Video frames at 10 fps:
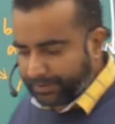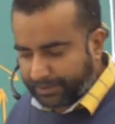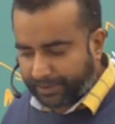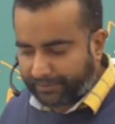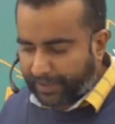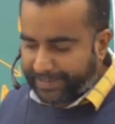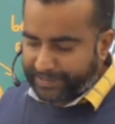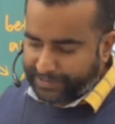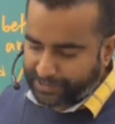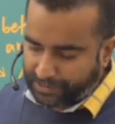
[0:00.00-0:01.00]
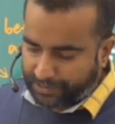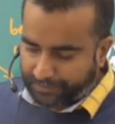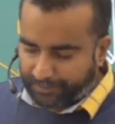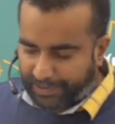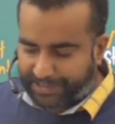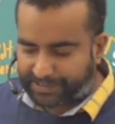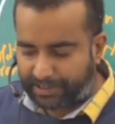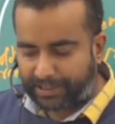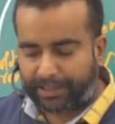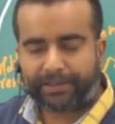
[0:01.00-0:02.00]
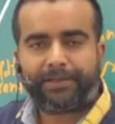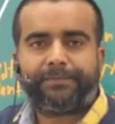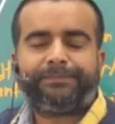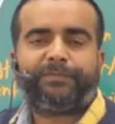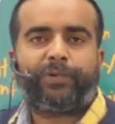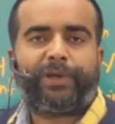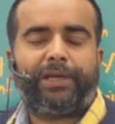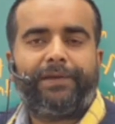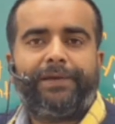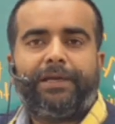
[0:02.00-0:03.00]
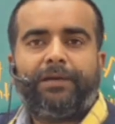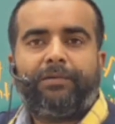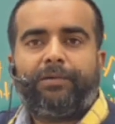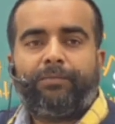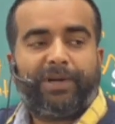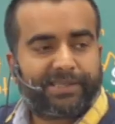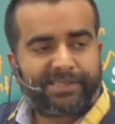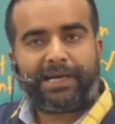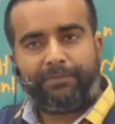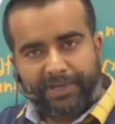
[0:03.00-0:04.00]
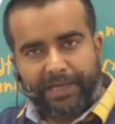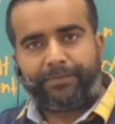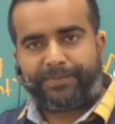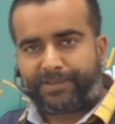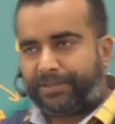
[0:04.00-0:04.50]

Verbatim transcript: the driest place in Earth. Okay, but sometimes